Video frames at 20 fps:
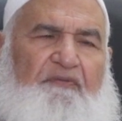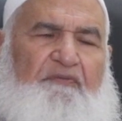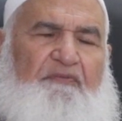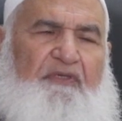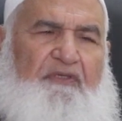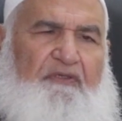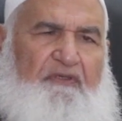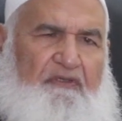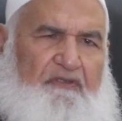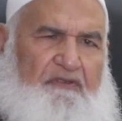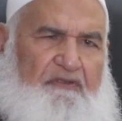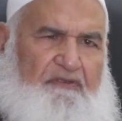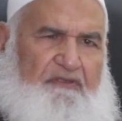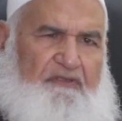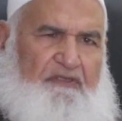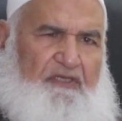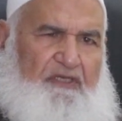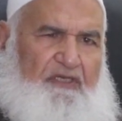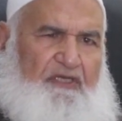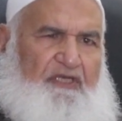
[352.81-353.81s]

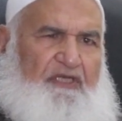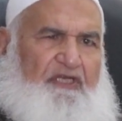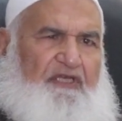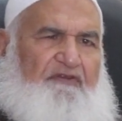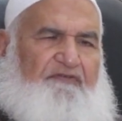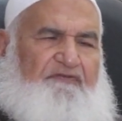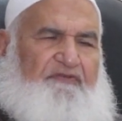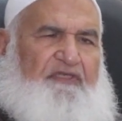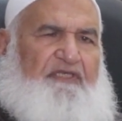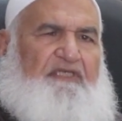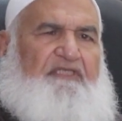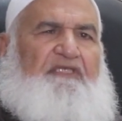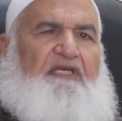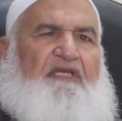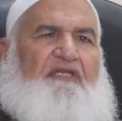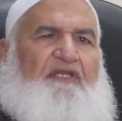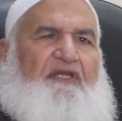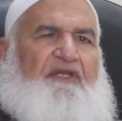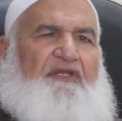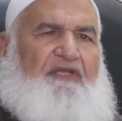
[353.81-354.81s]
because if these
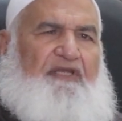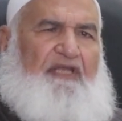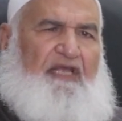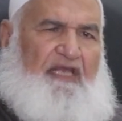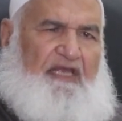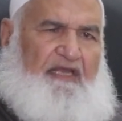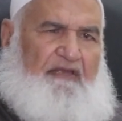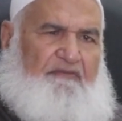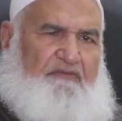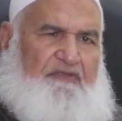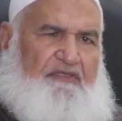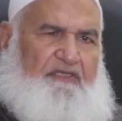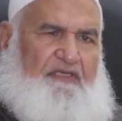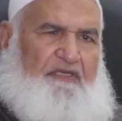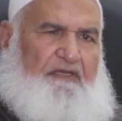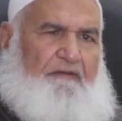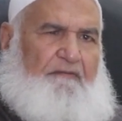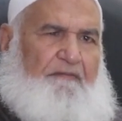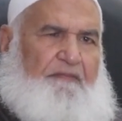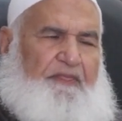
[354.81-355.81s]
are the names,
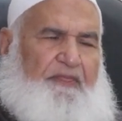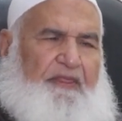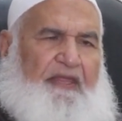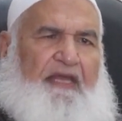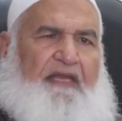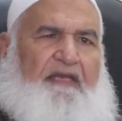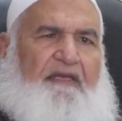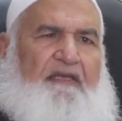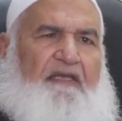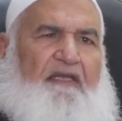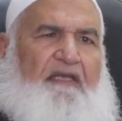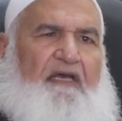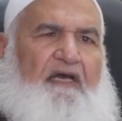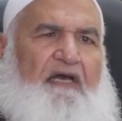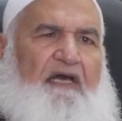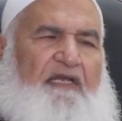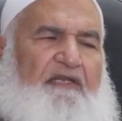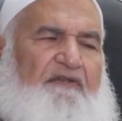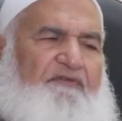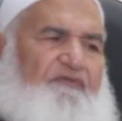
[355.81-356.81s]
then
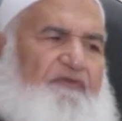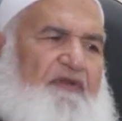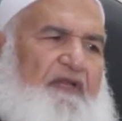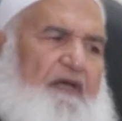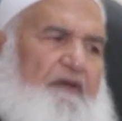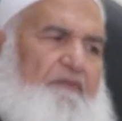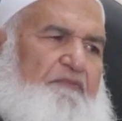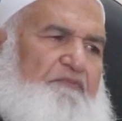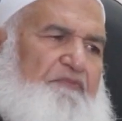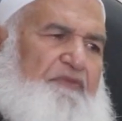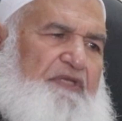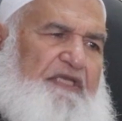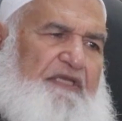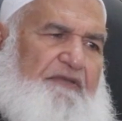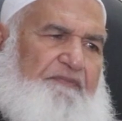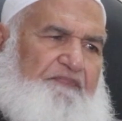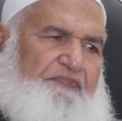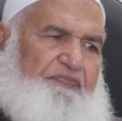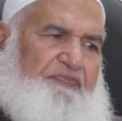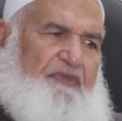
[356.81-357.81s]
Alif Lam
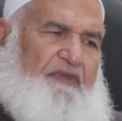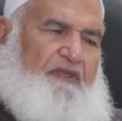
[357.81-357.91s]
Mim